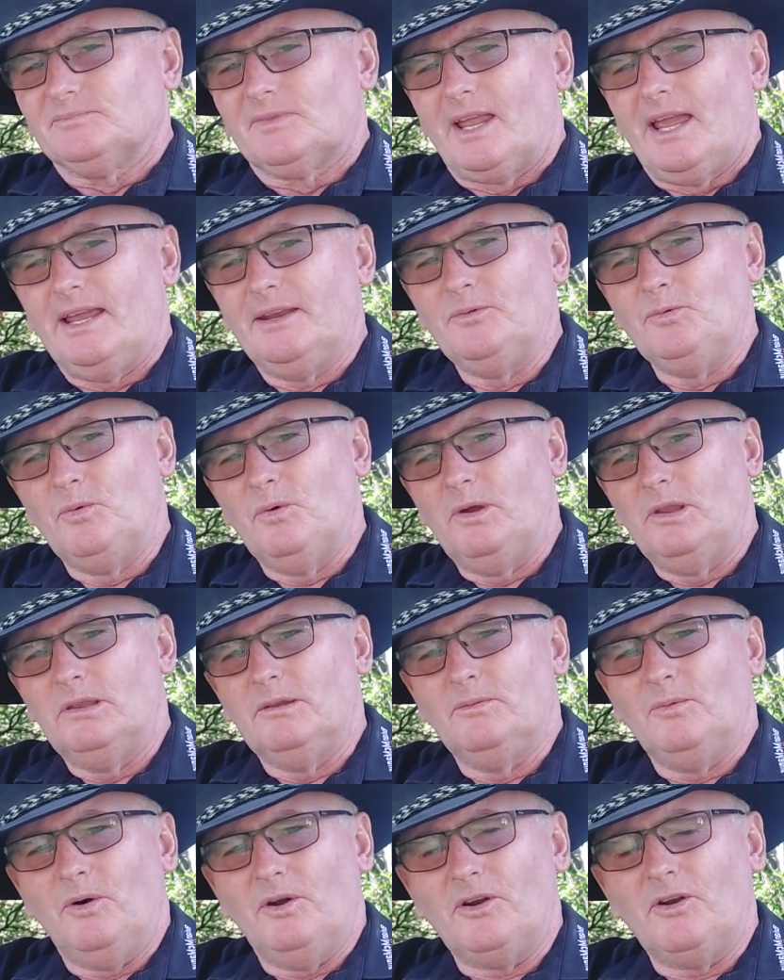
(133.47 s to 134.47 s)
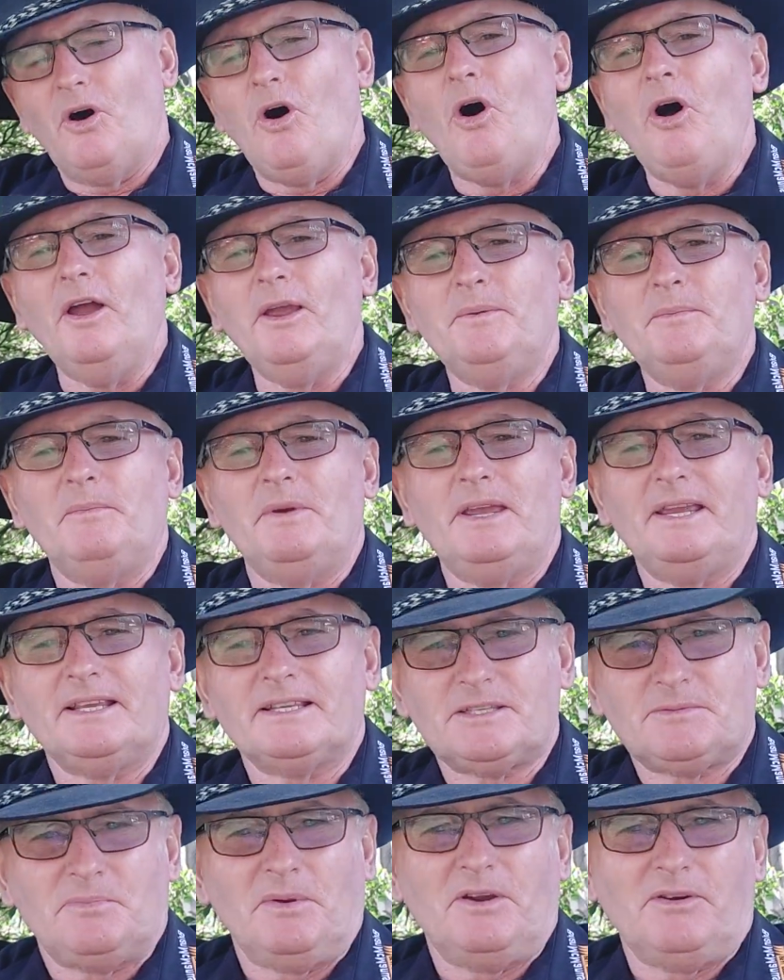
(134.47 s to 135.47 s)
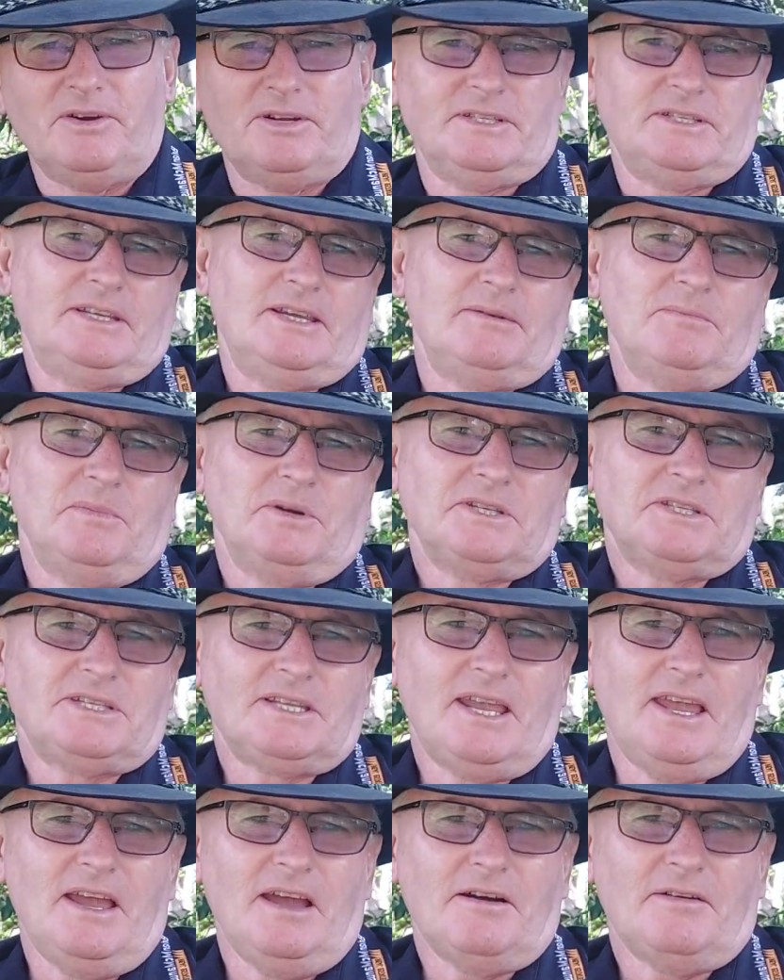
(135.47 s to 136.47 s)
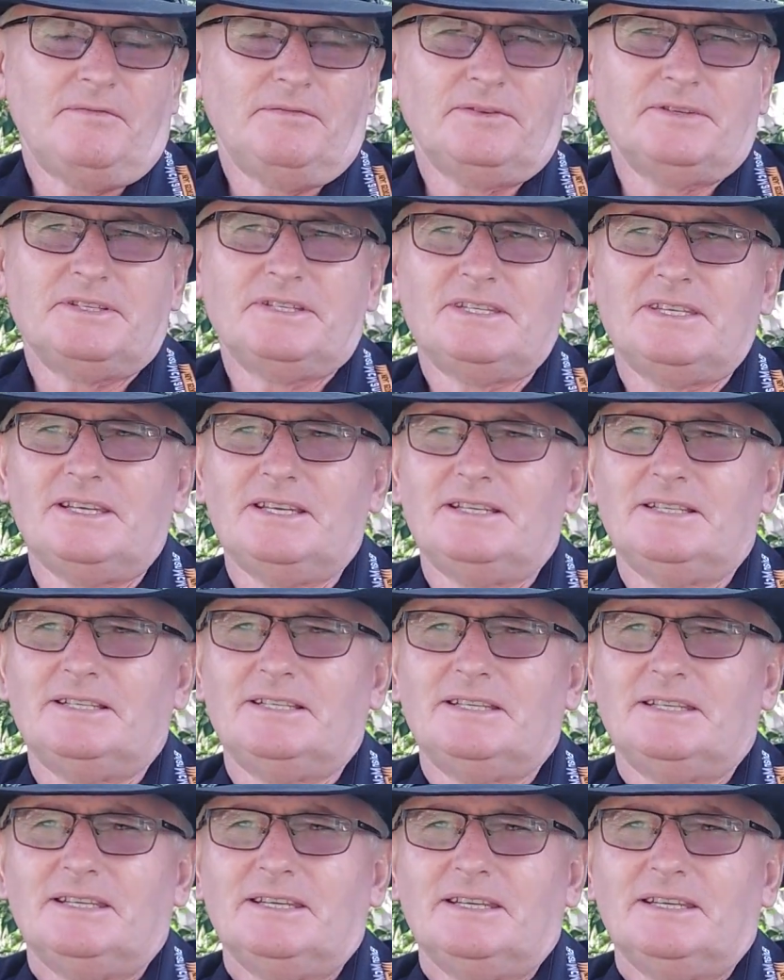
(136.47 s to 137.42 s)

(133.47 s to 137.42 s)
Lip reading: And what I'm experiencing myself is that